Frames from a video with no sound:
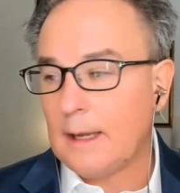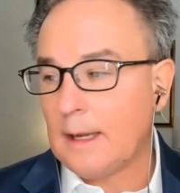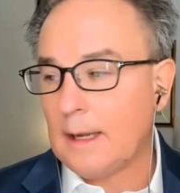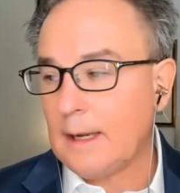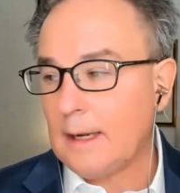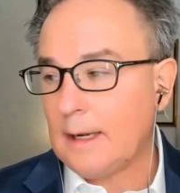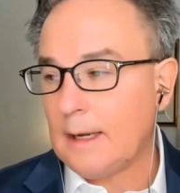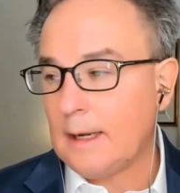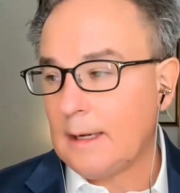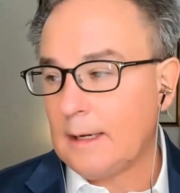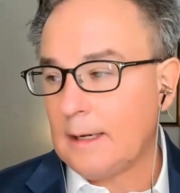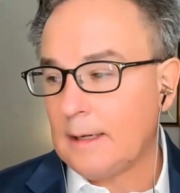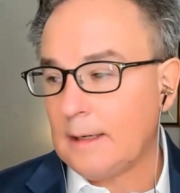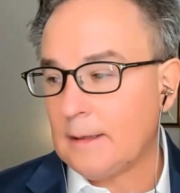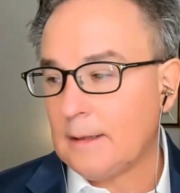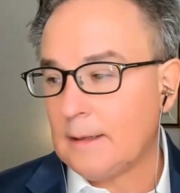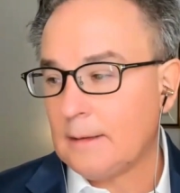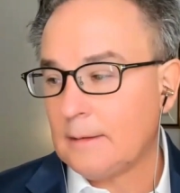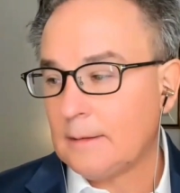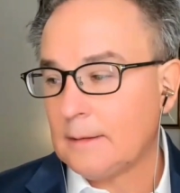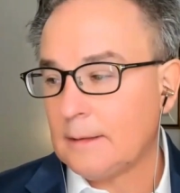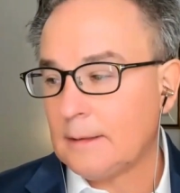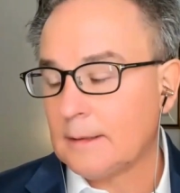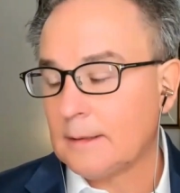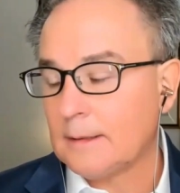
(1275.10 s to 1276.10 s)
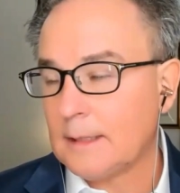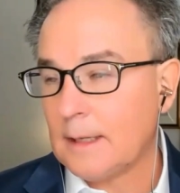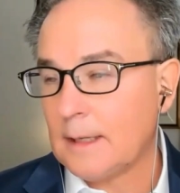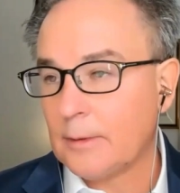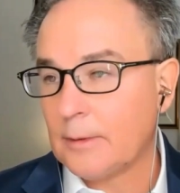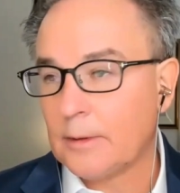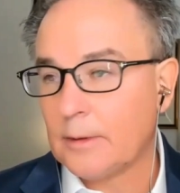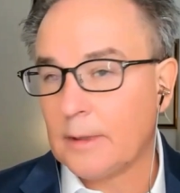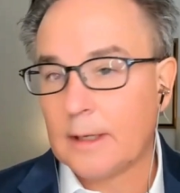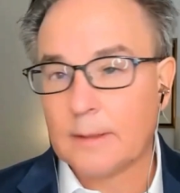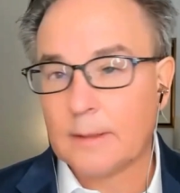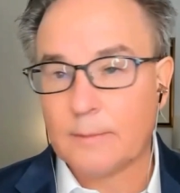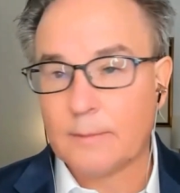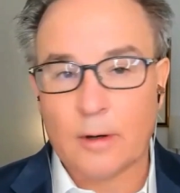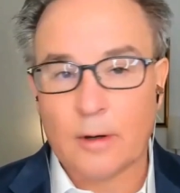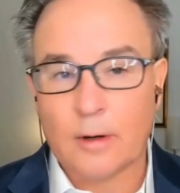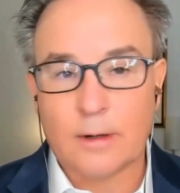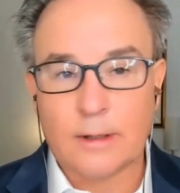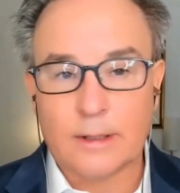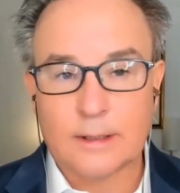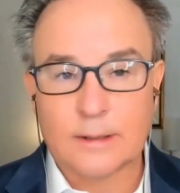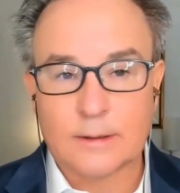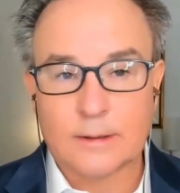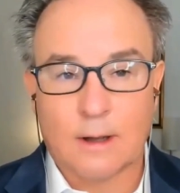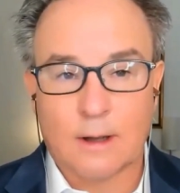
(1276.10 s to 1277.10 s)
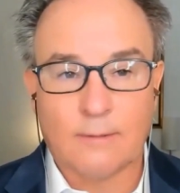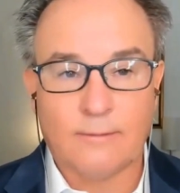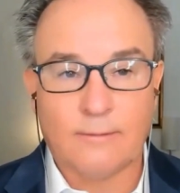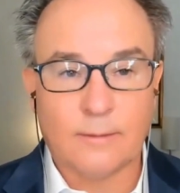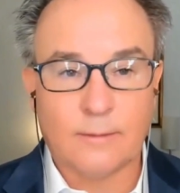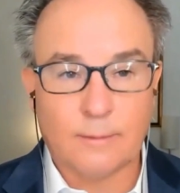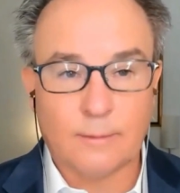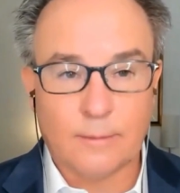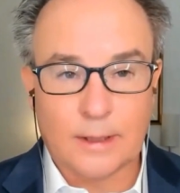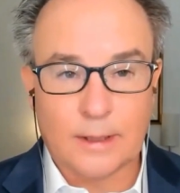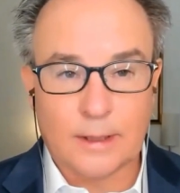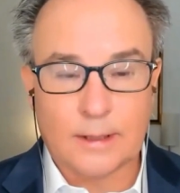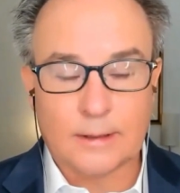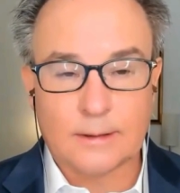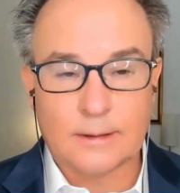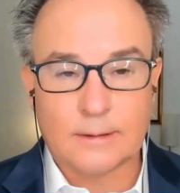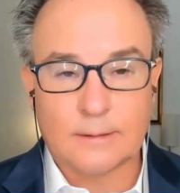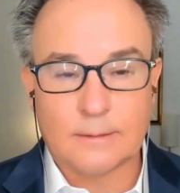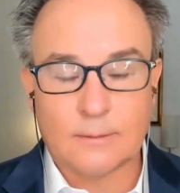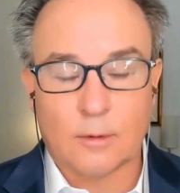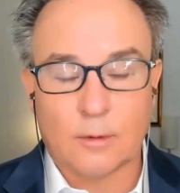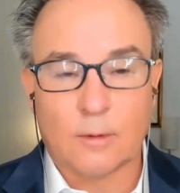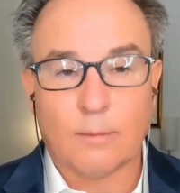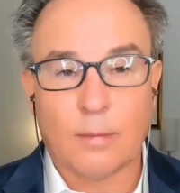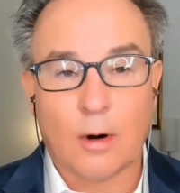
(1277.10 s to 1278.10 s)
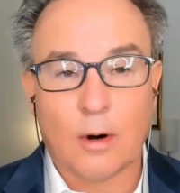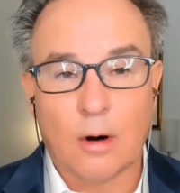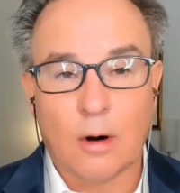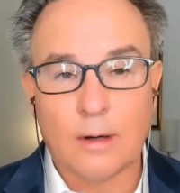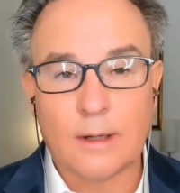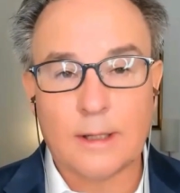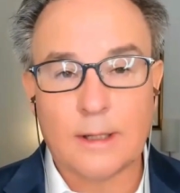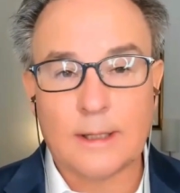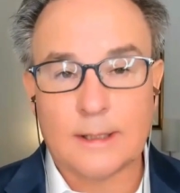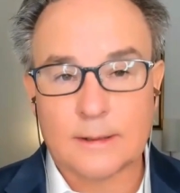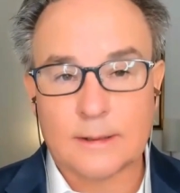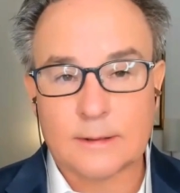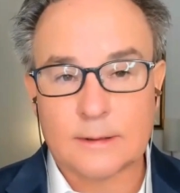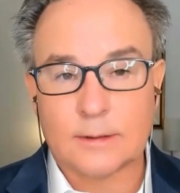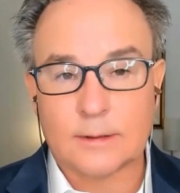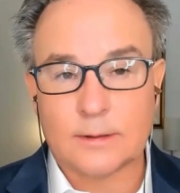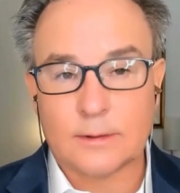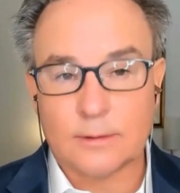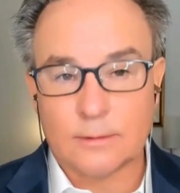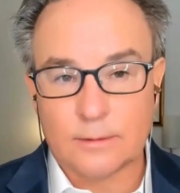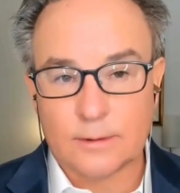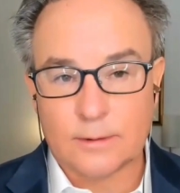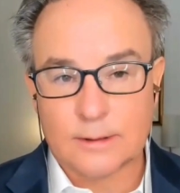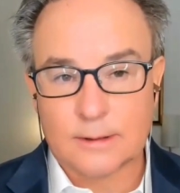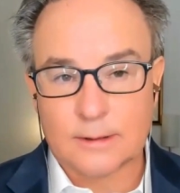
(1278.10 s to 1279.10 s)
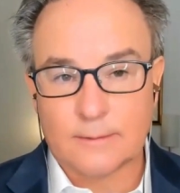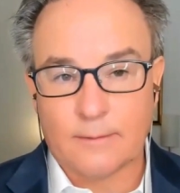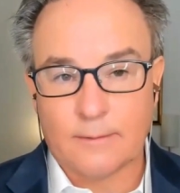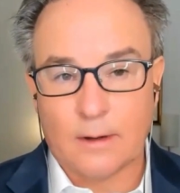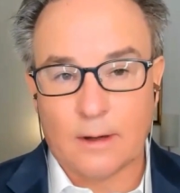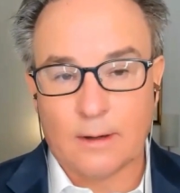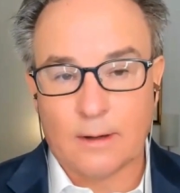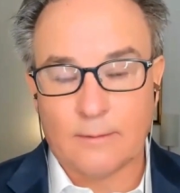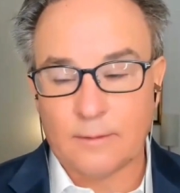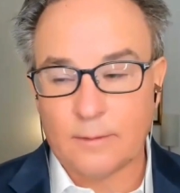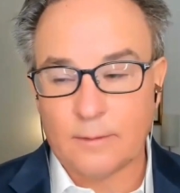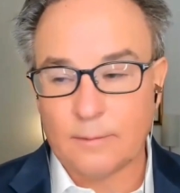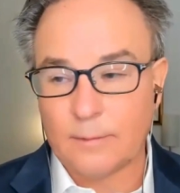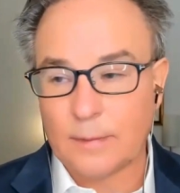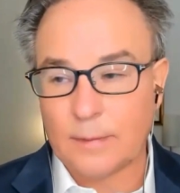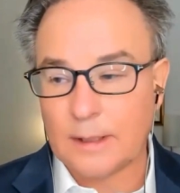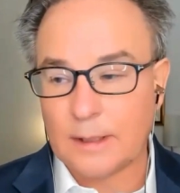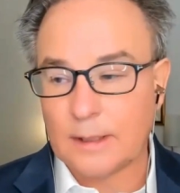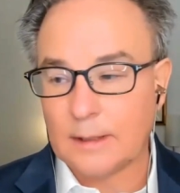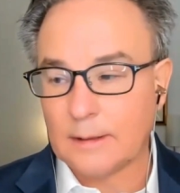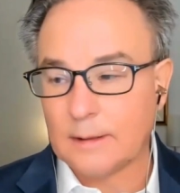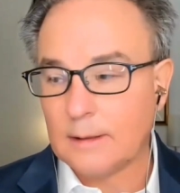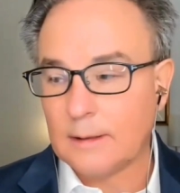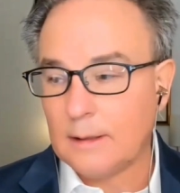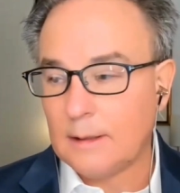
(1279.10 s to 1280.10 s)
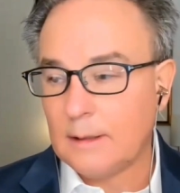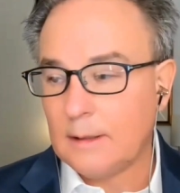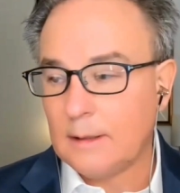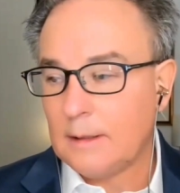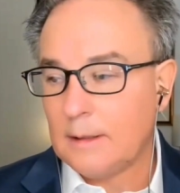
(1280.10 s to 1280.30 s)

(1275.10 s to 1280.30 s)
the Democratic Party has often been, or party institutions have often been,